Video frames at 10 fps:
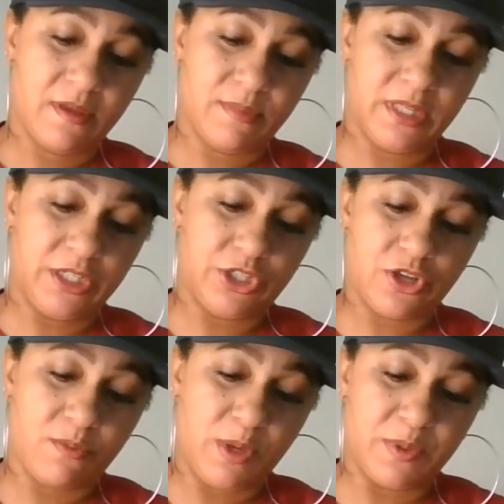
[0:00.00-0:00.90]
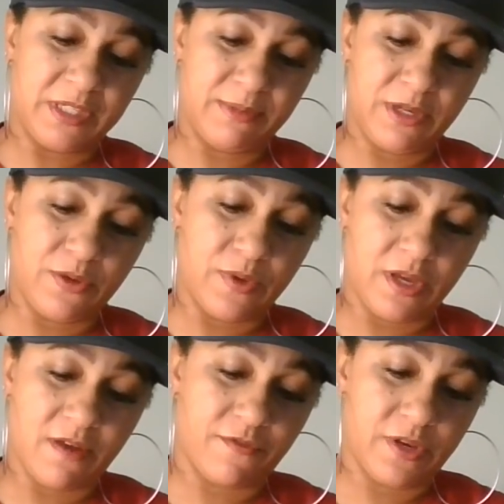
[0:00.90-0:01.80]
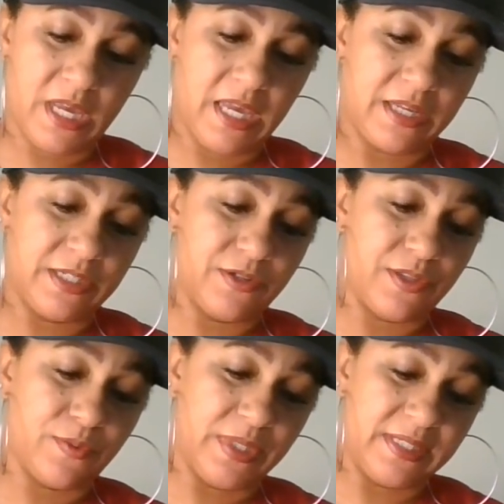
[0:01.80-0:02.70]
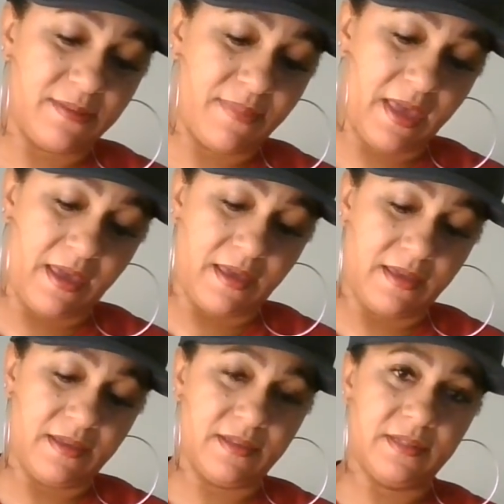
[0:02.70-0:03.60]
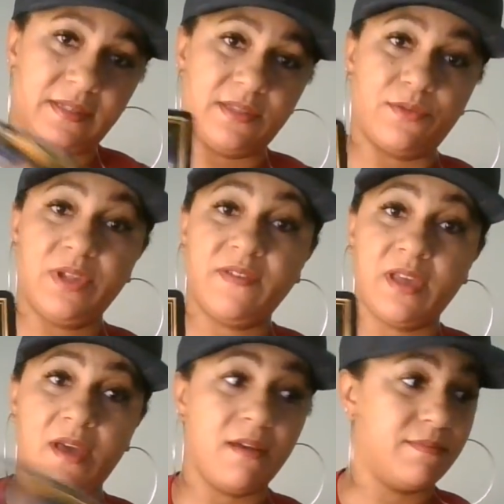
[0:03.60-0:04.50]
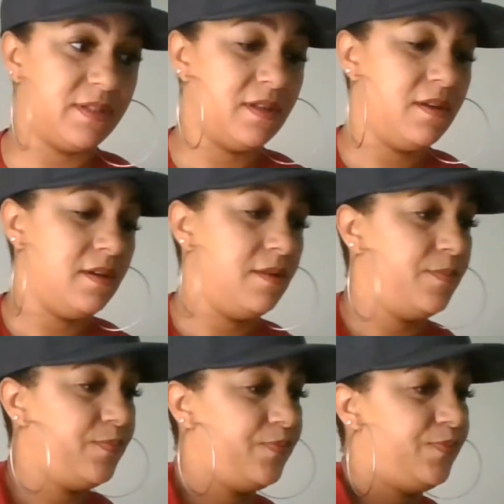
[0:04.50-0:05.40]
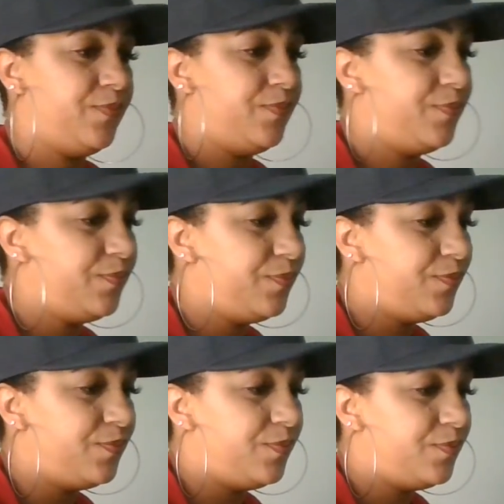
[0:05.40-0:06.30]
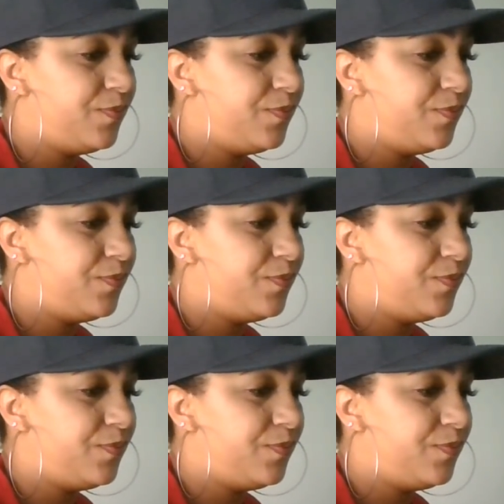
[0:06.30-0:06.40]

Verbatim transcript: Please show me what's been going on for Cancer in the recent past. Three of Cups. Hmm.